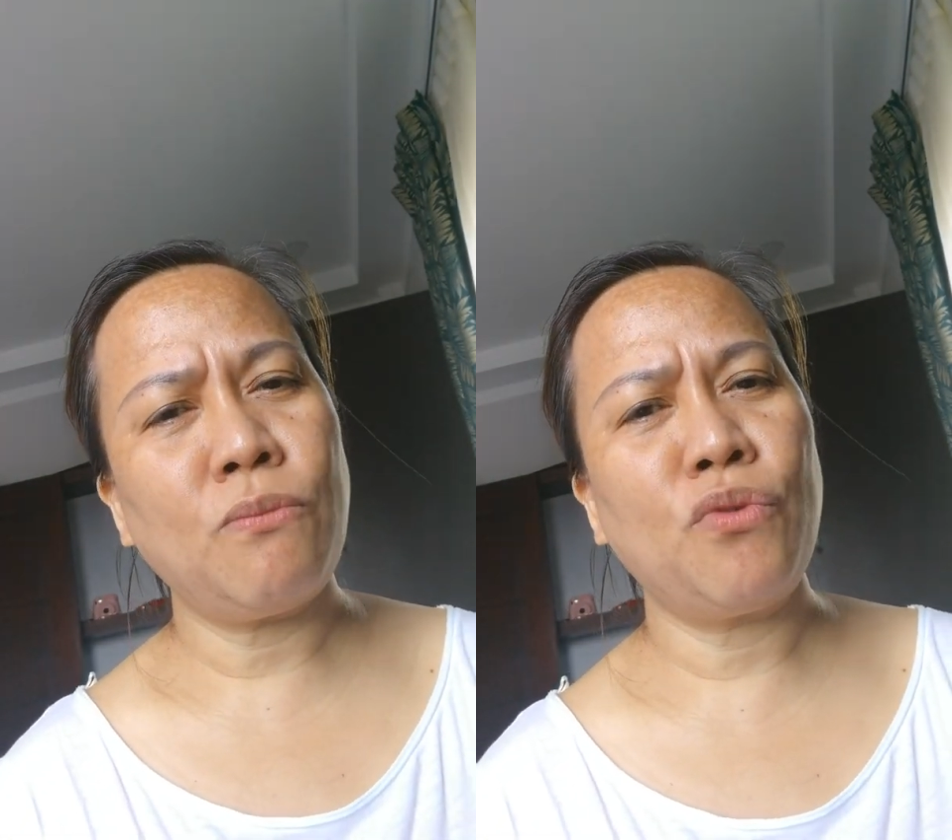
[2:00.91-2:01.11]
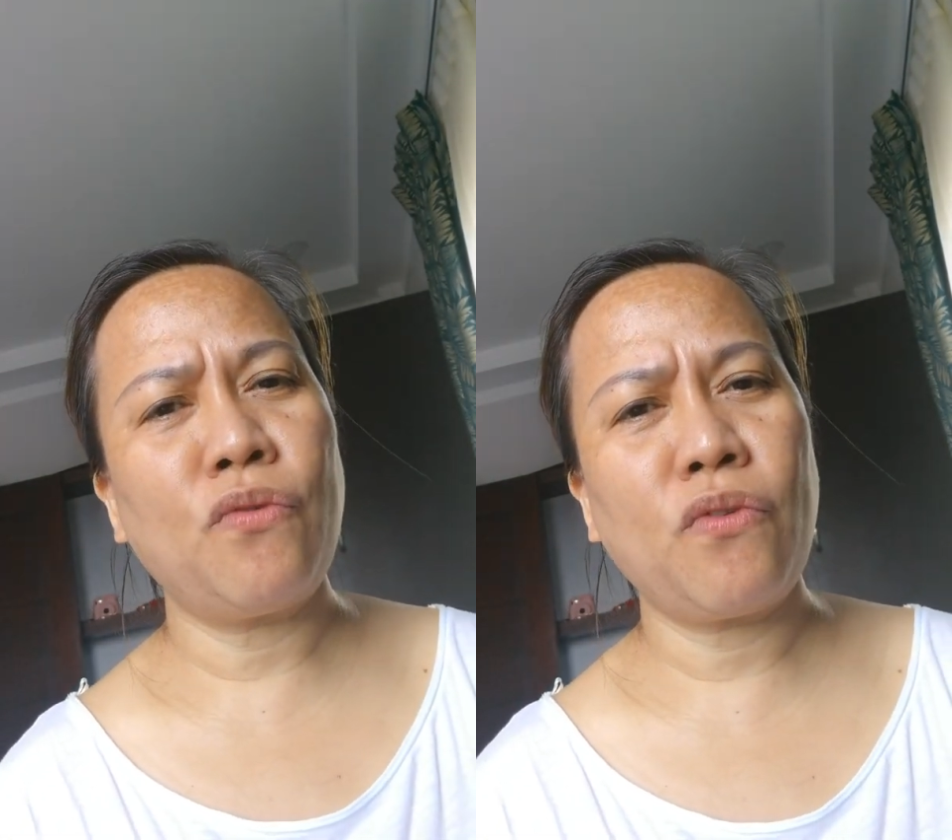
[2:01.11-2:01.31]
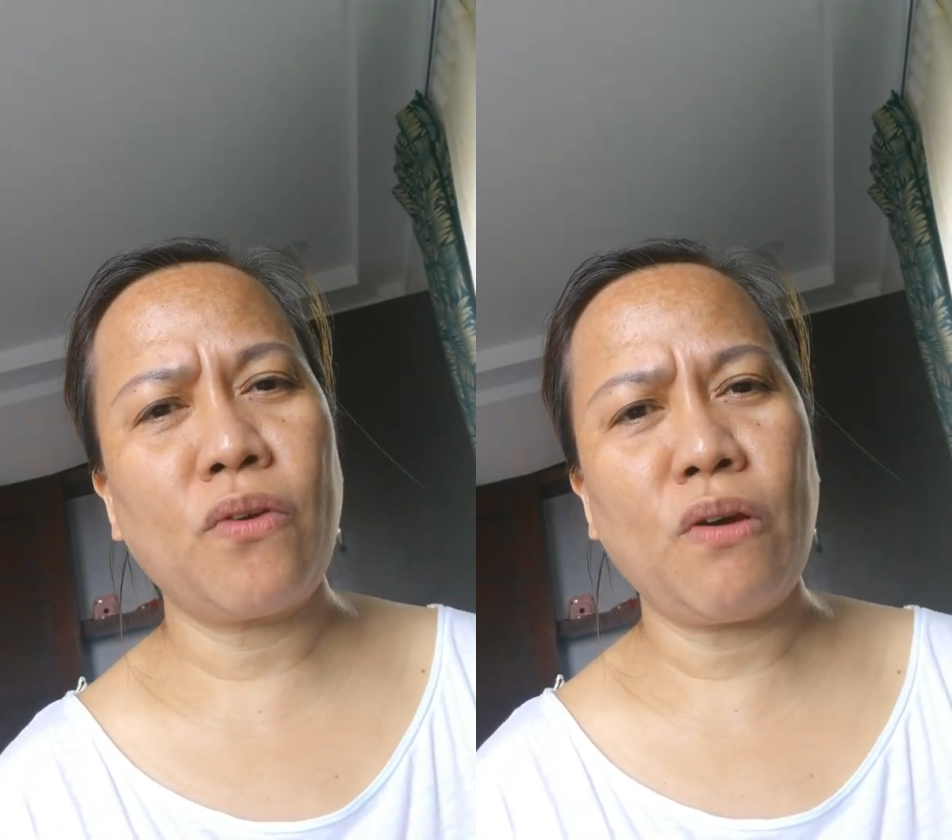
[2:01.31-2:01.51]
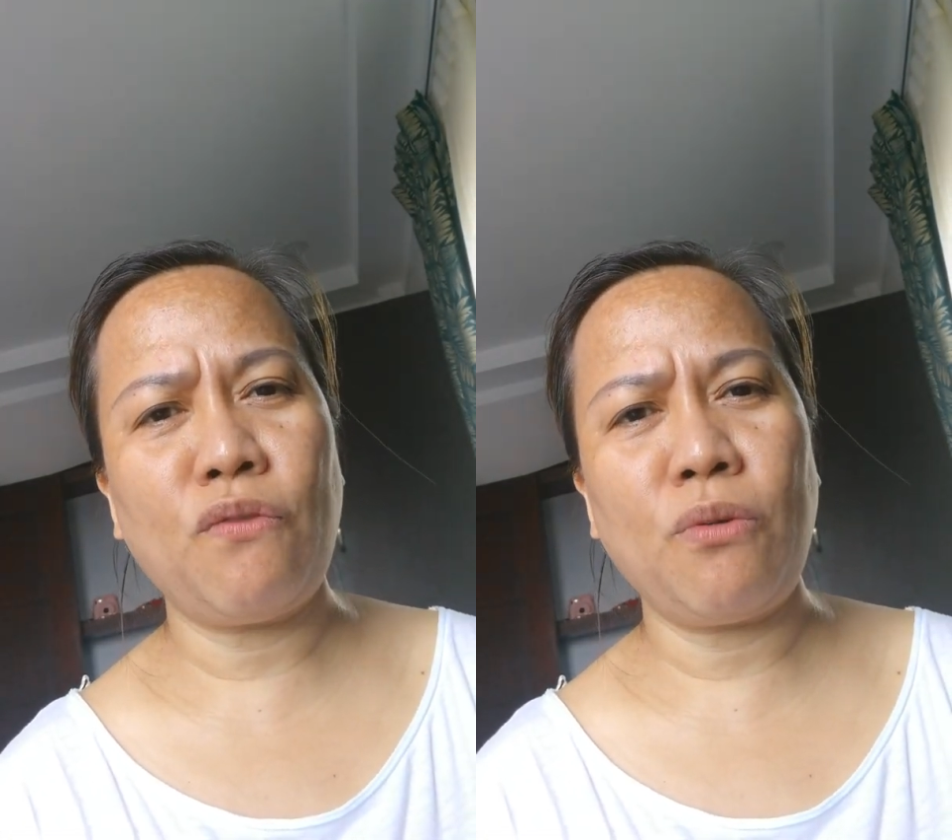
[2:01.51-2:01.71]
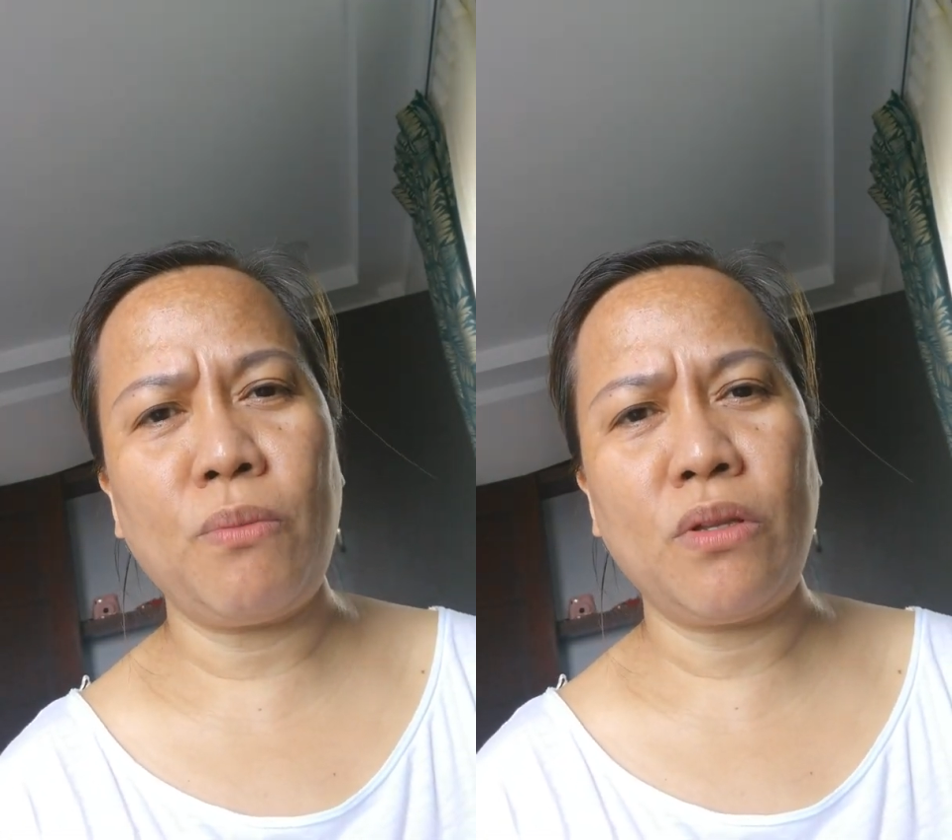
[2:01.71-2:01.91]
move of the
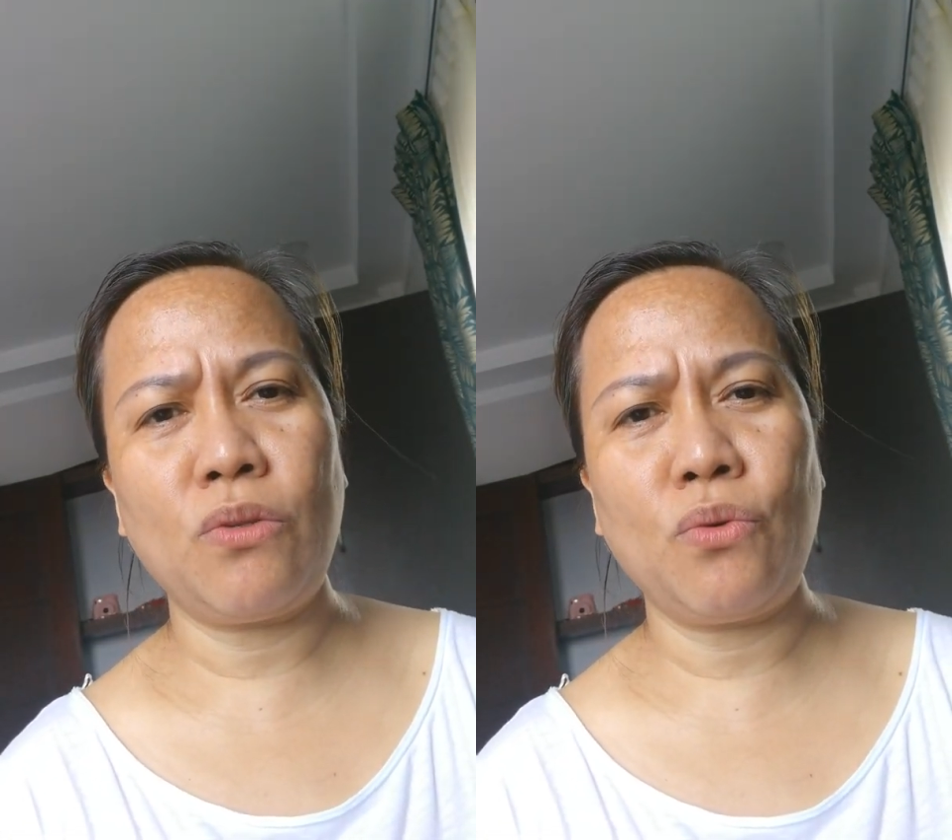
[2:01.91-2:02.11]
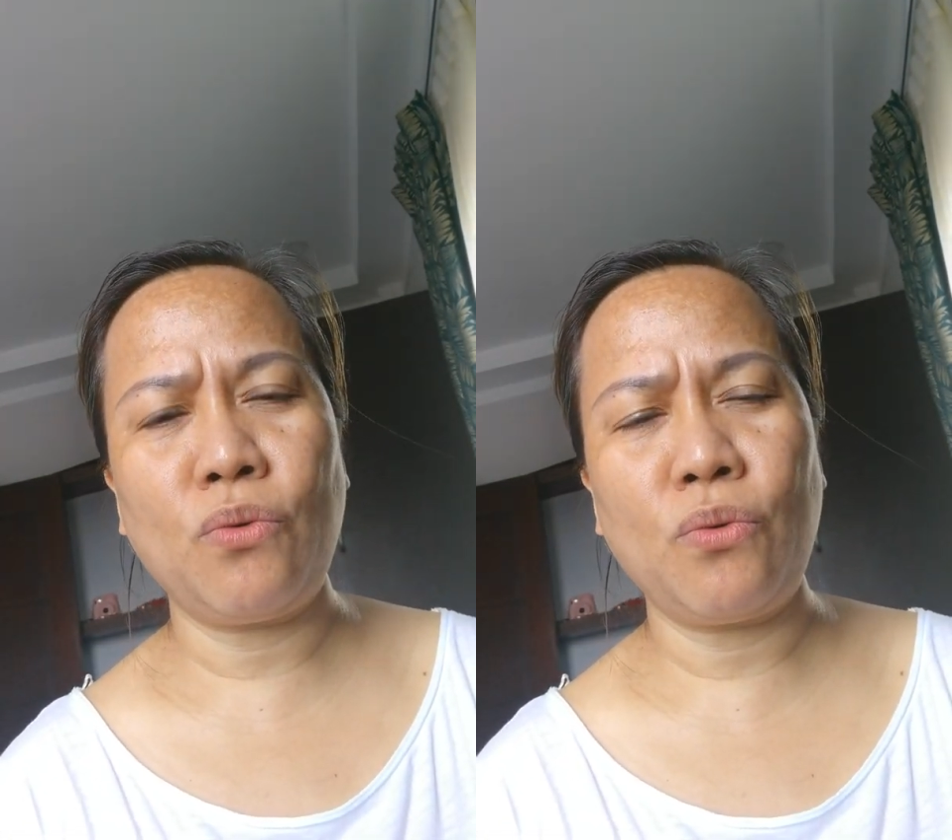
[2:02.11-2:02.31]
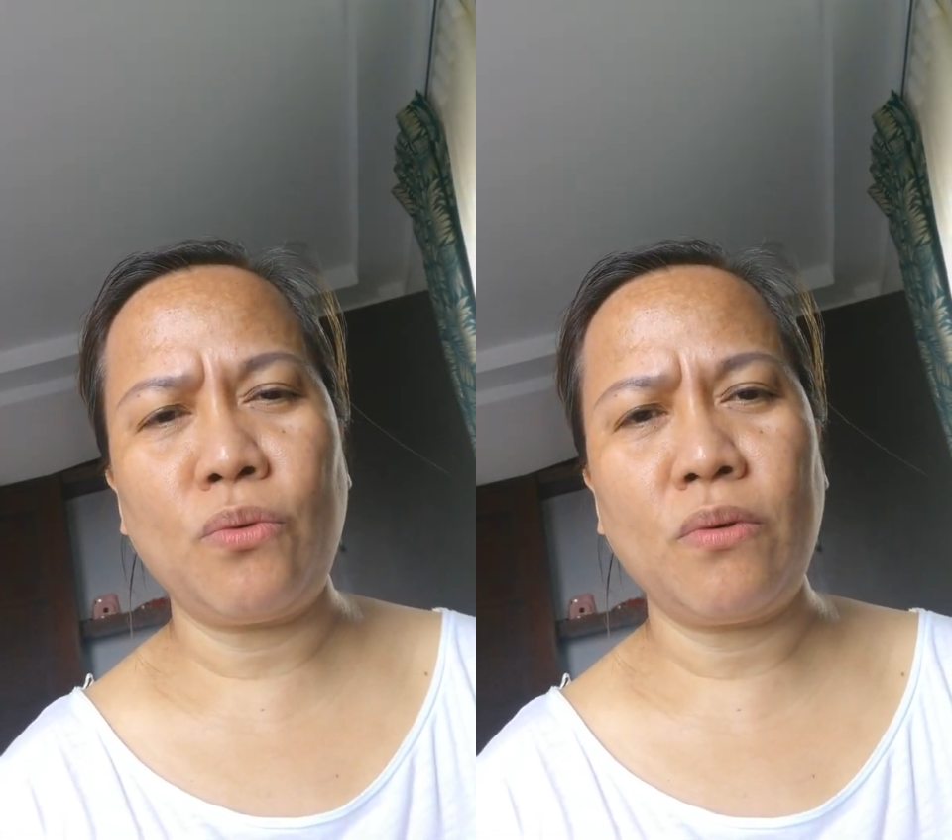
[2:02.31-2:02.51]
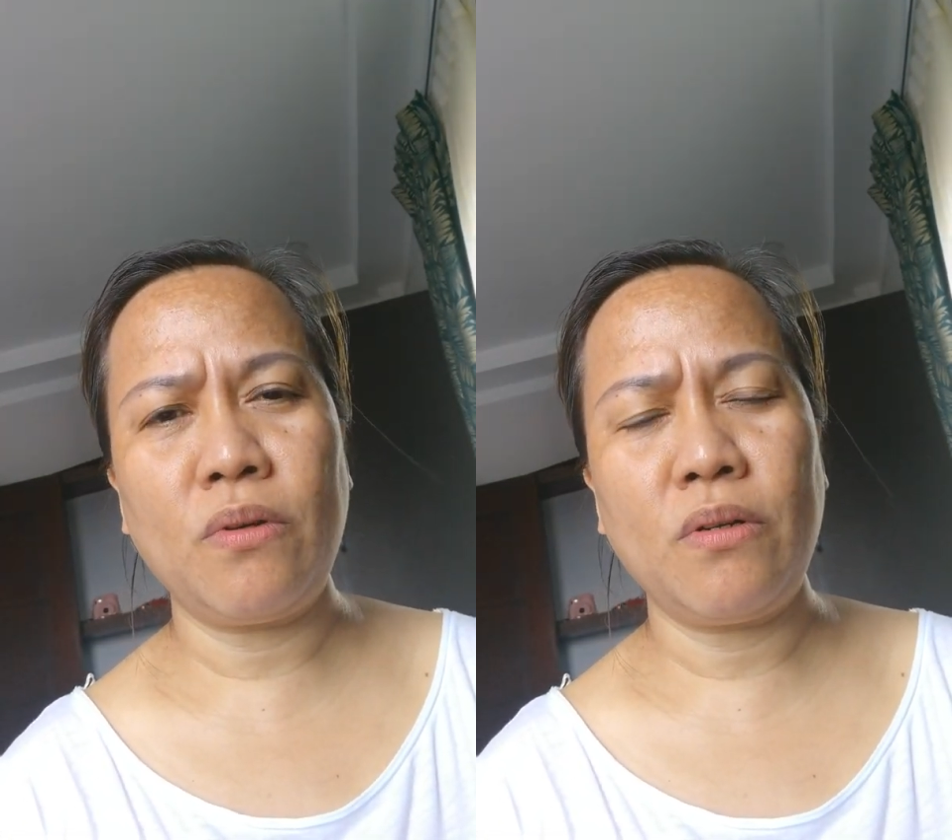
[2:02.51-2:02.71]
government to